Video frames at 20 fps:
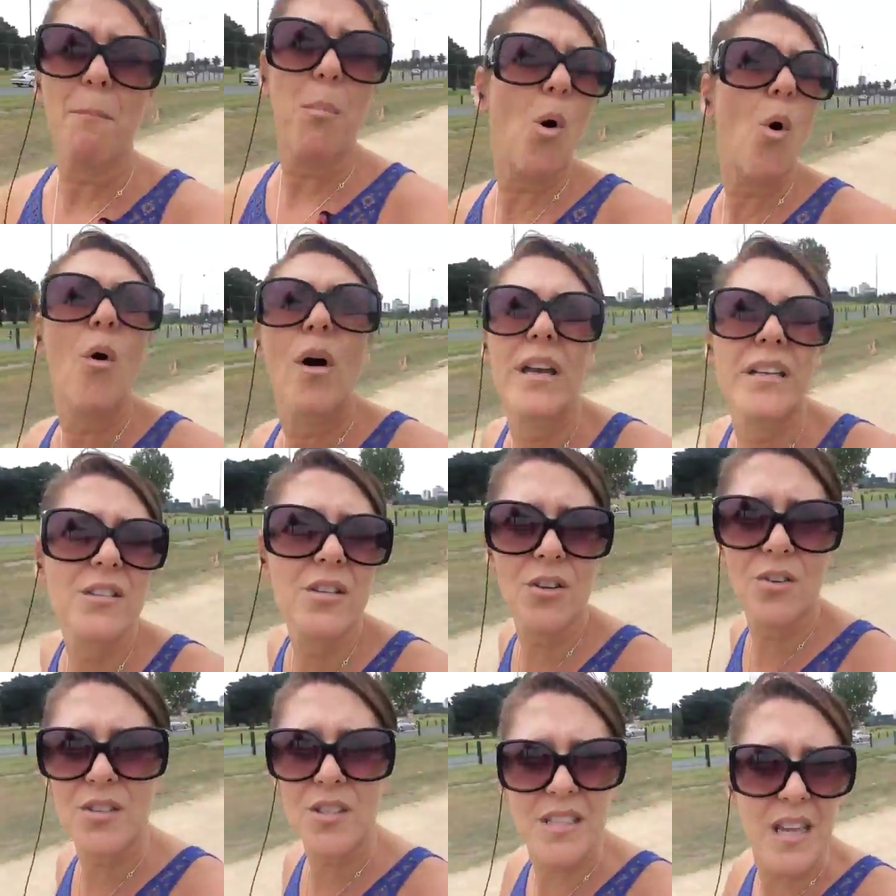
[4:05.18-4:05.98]

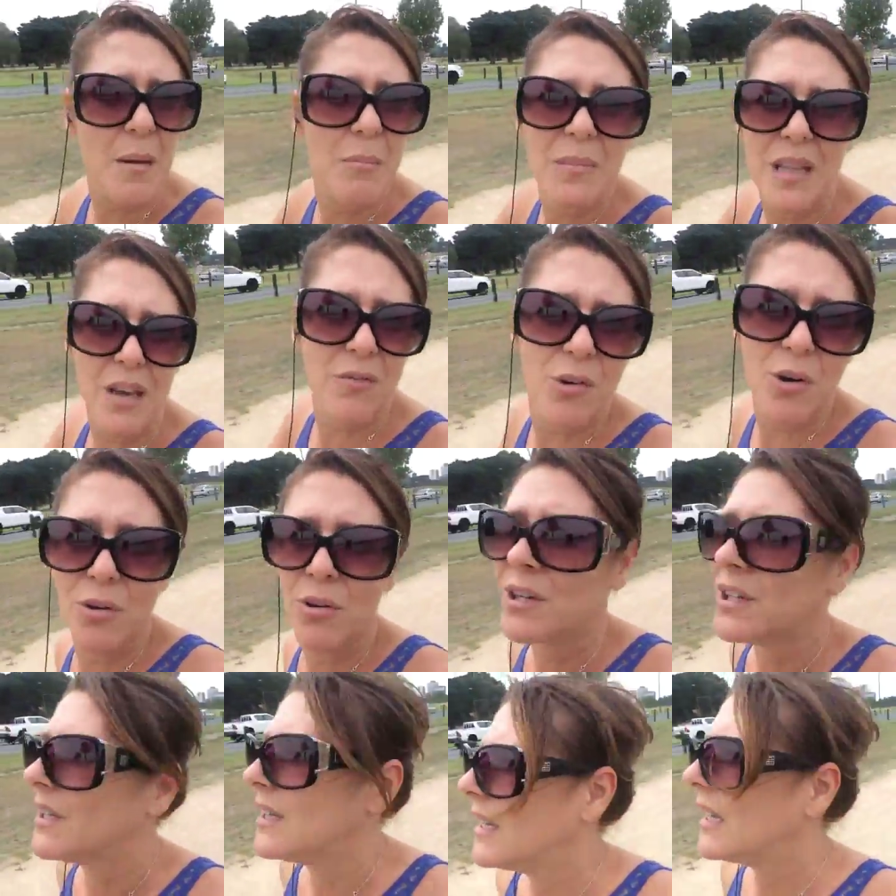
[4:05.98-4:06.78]
point on some level.
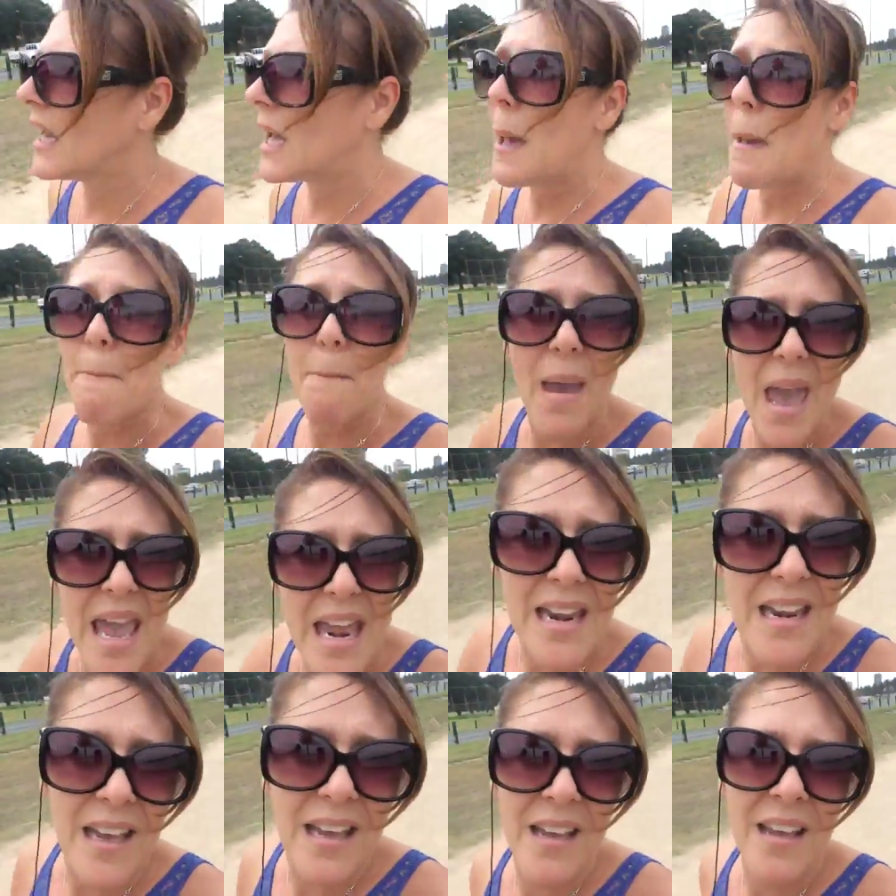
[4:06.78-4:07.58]

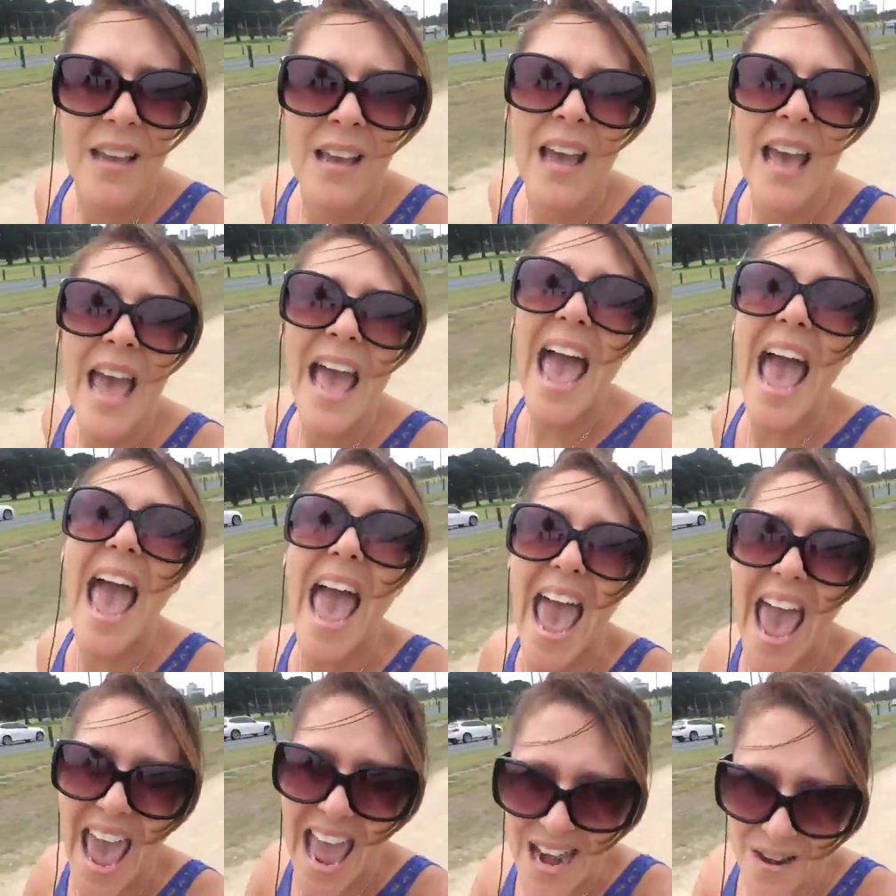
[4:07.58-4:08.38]
Men
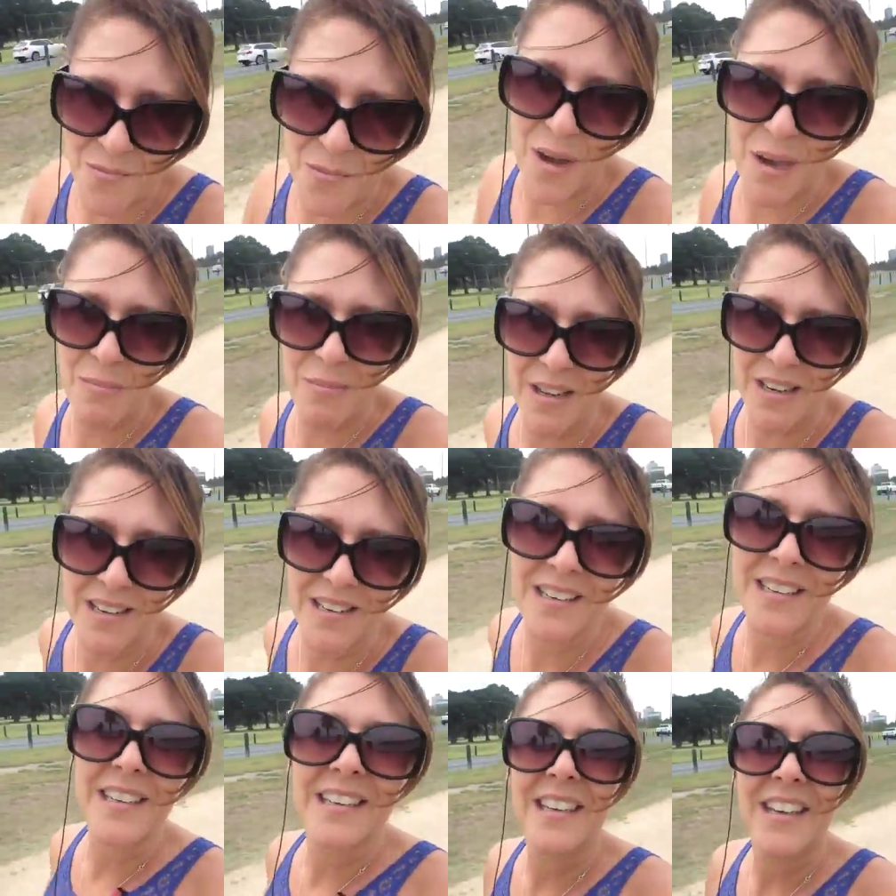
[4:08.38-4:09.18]
and women.
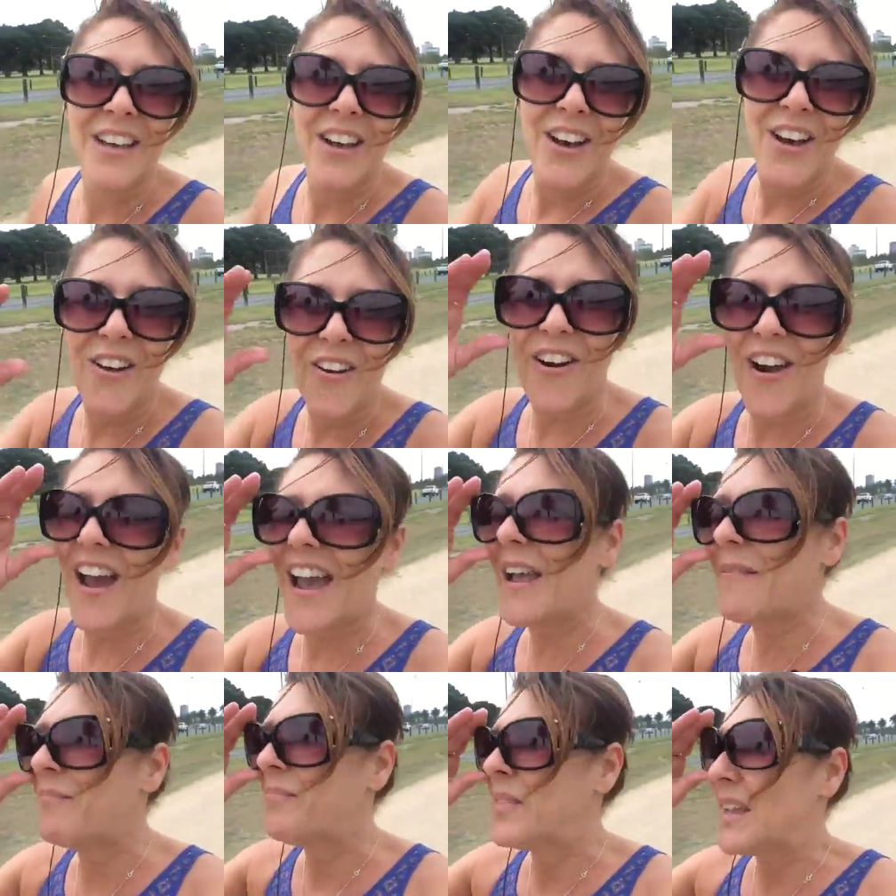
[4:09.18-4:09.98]
All
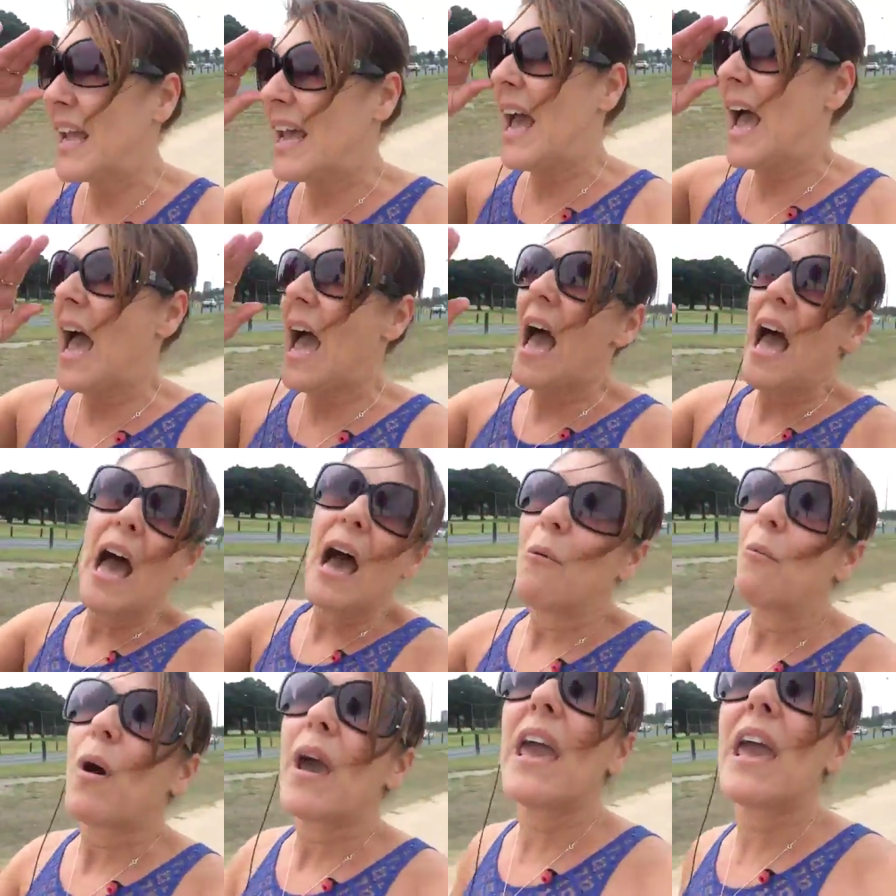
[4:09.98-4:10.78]
right?
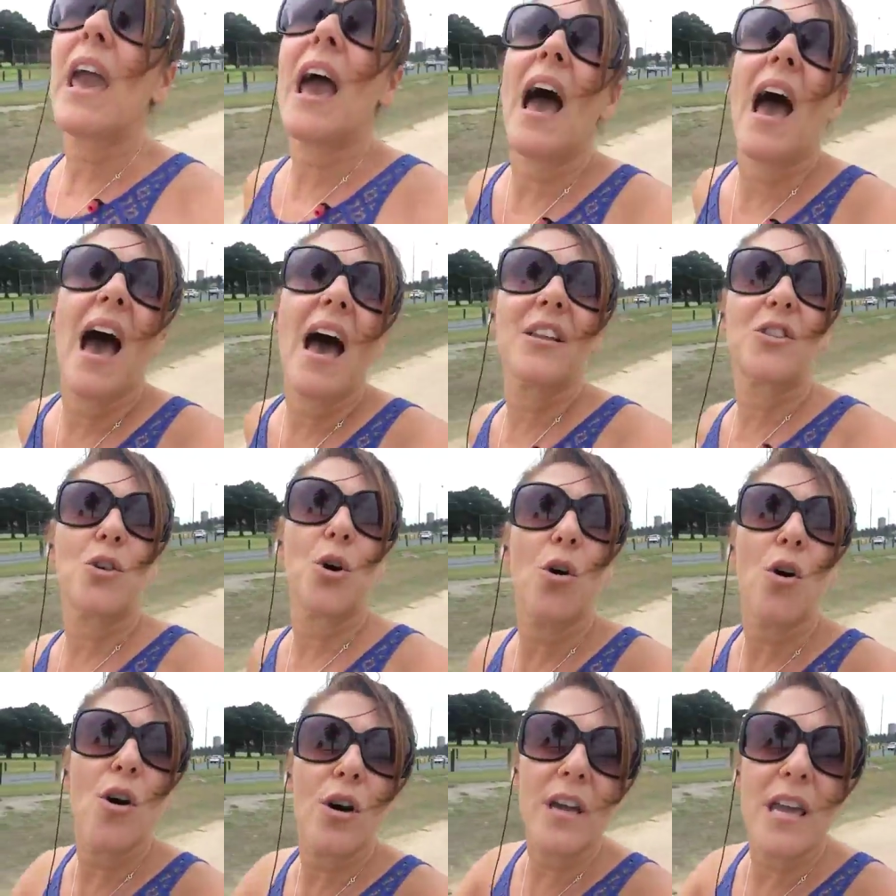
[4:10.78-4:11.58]
We are
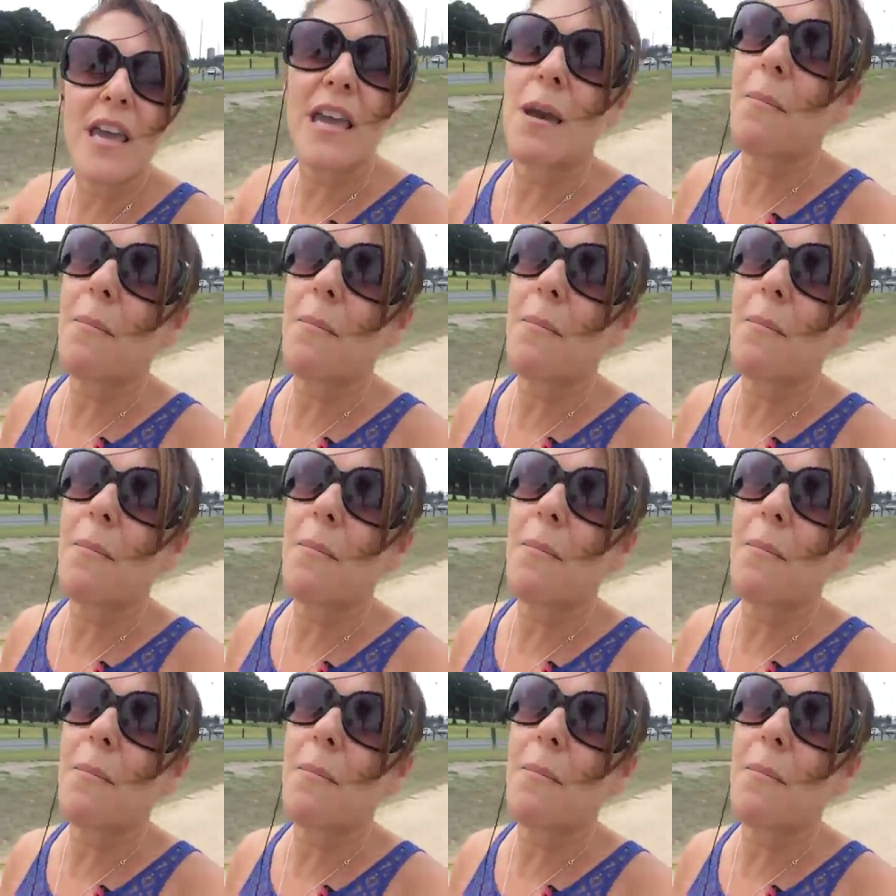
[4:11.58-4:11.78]
talking